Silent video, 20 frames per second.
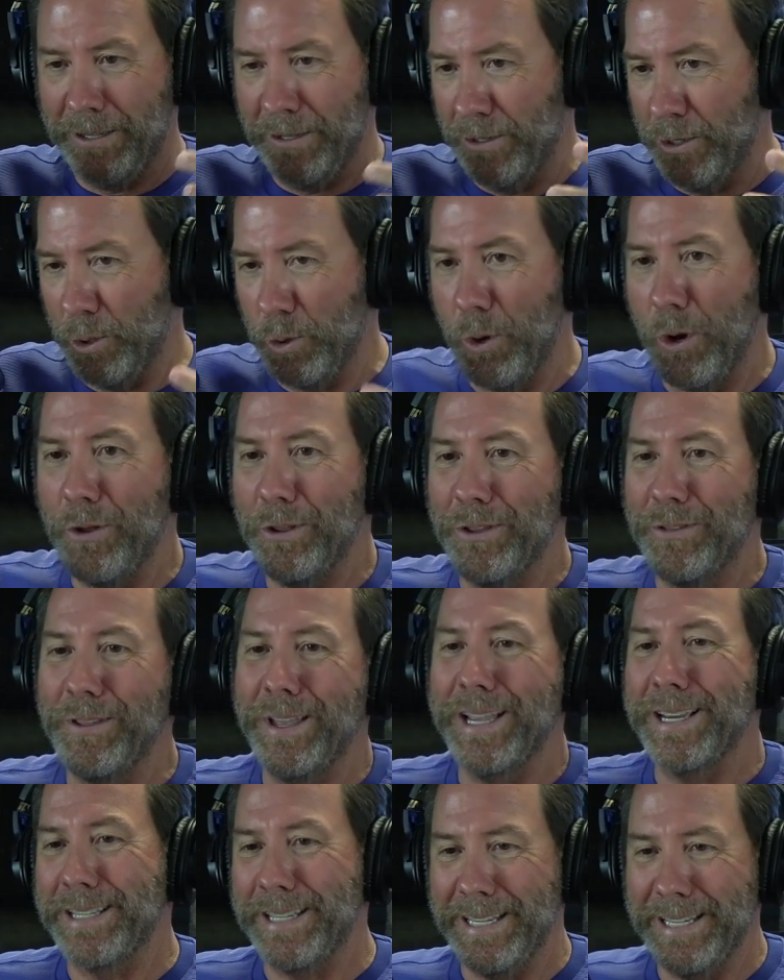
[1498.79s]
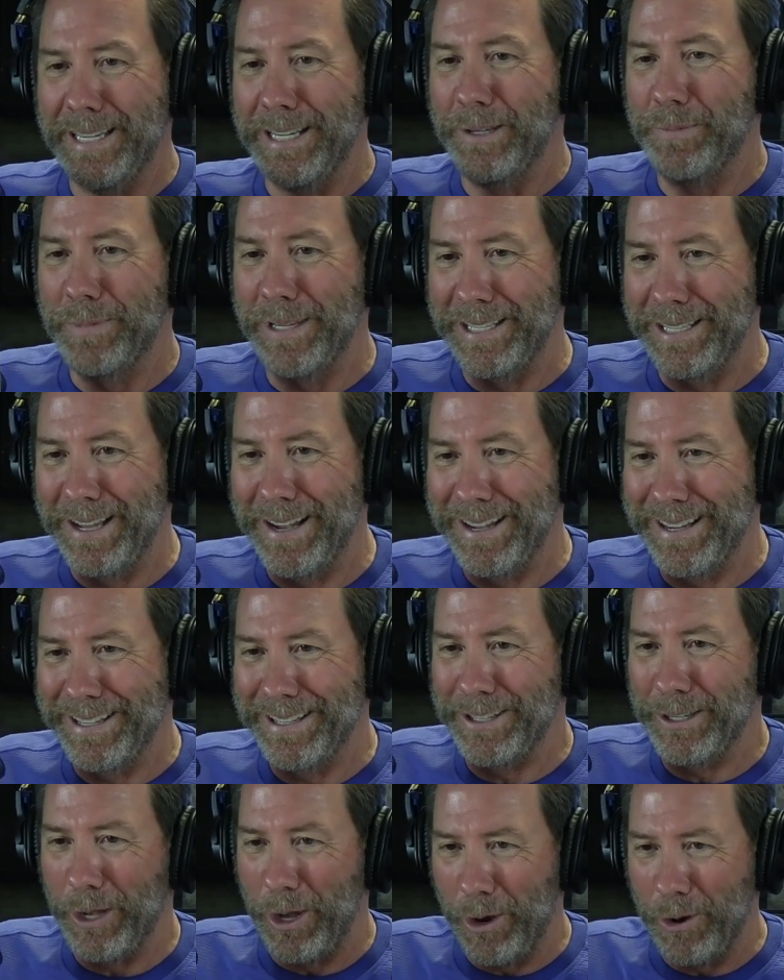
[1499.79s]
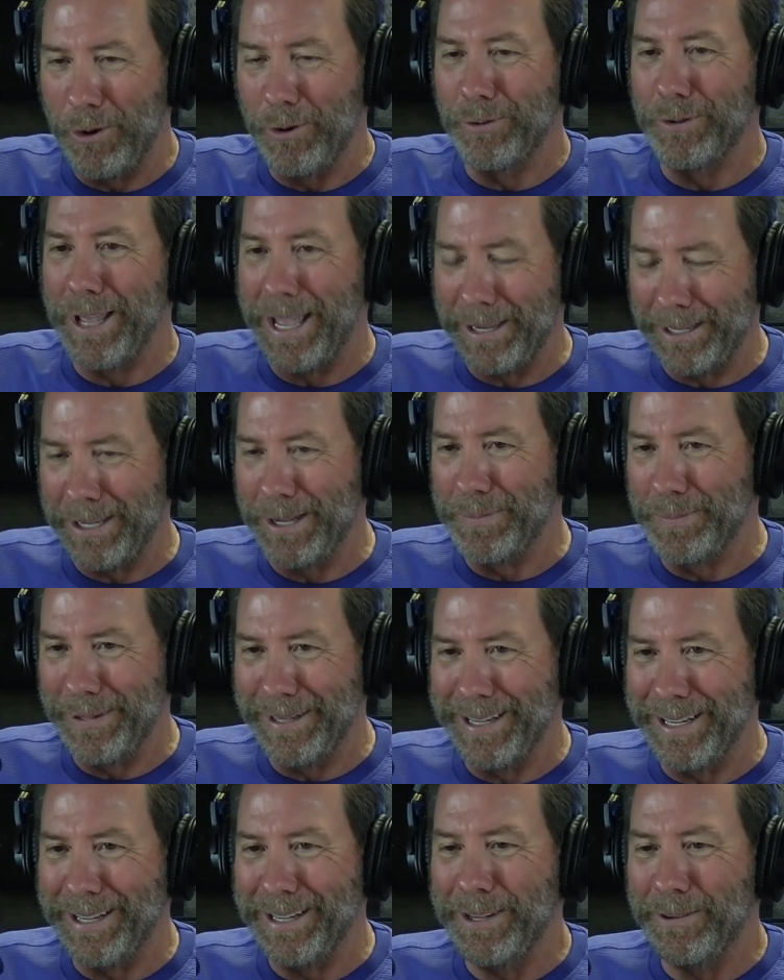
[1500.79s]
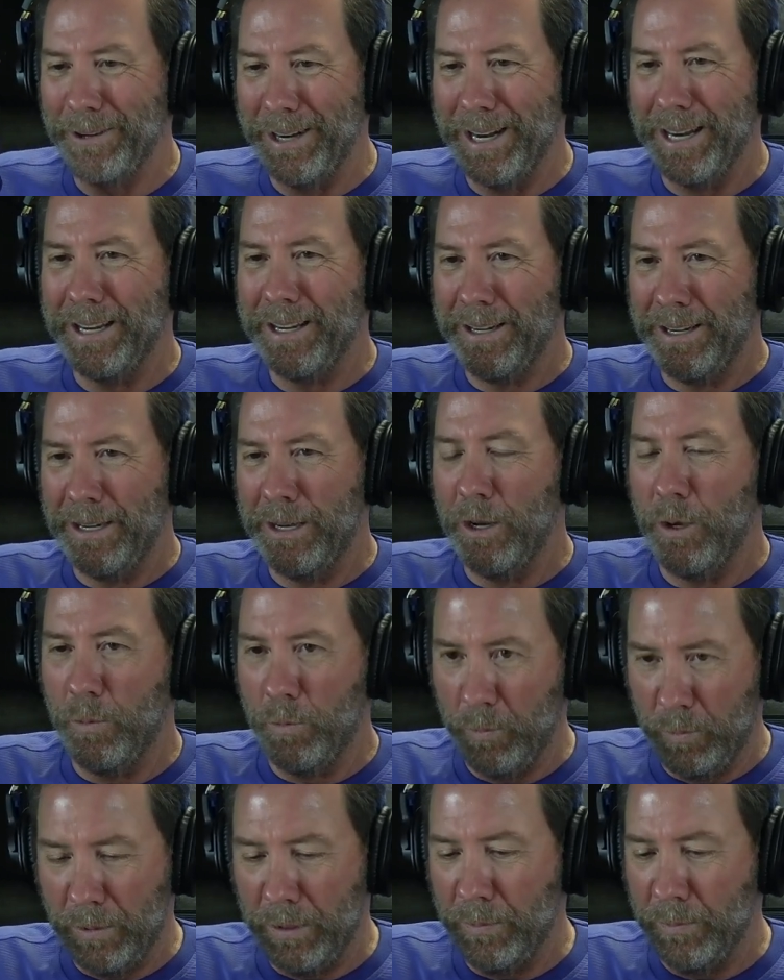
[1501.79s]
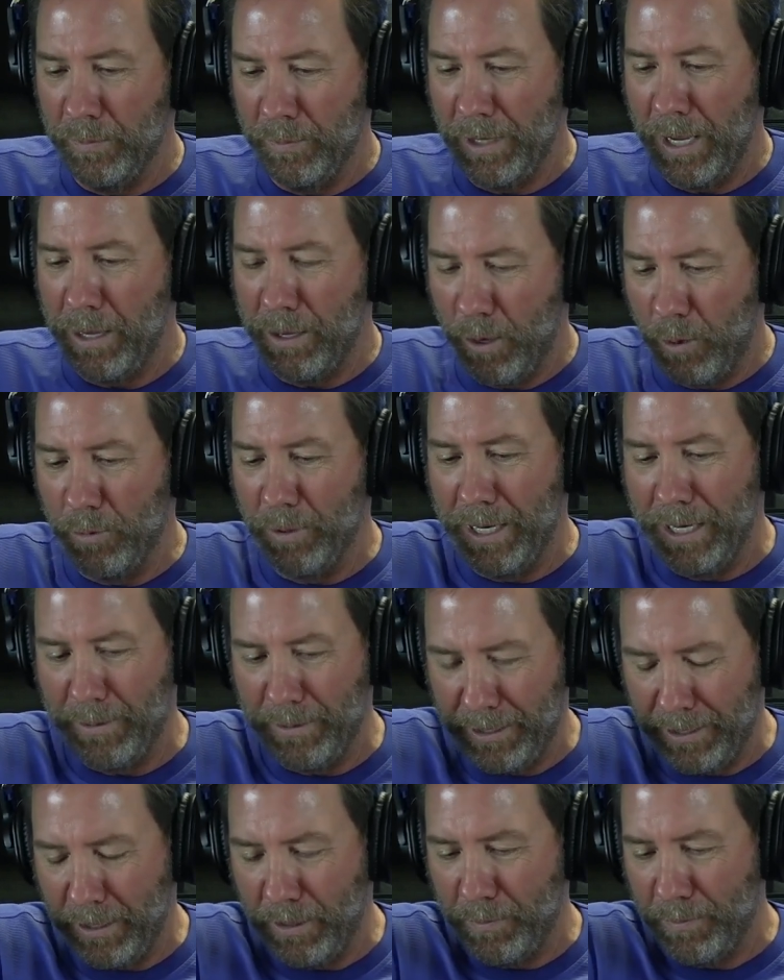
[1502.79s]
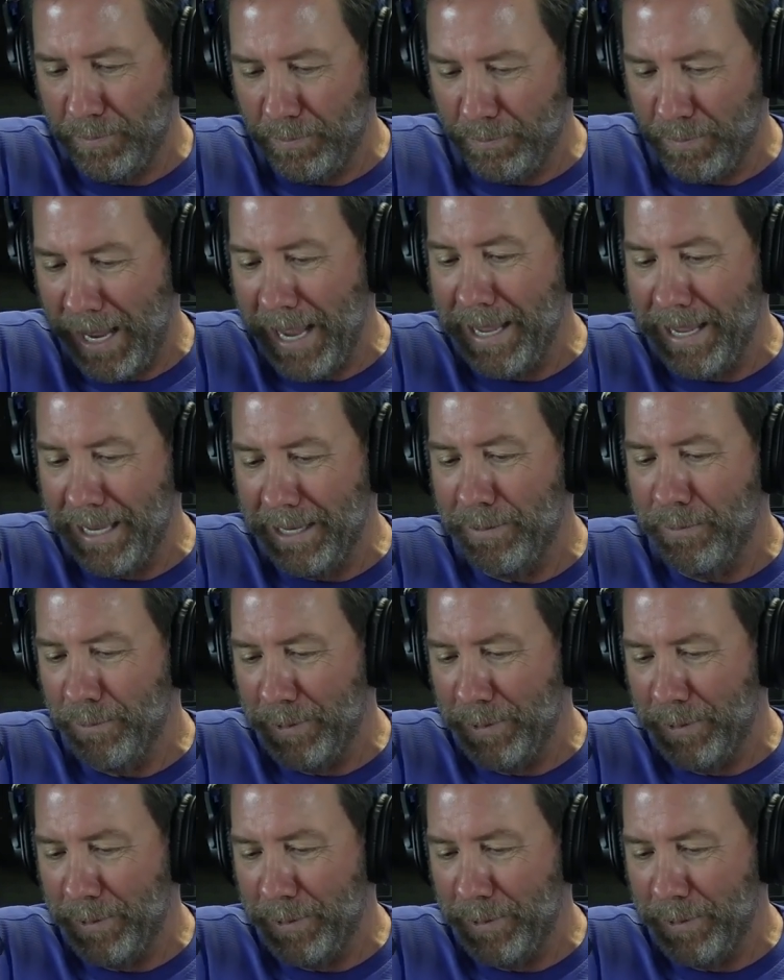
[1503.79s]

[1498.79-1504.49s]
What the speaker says: do all the things that need to be done to own that company, right? Not own it, buy it.